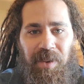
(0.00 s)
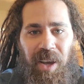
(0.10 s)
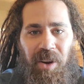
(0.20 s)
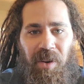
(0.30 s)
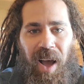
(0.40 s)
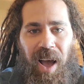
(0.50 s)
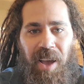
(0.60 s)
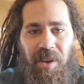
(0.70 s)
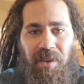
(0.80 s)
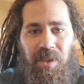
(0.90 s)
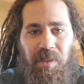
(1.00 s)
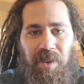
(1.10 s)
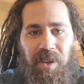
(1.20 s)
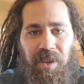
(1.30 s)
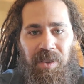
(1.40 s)
We got Ohio in the
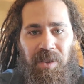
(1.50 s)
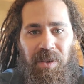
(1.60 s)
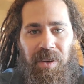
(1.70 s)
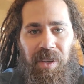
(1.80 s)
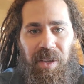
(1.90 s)
building.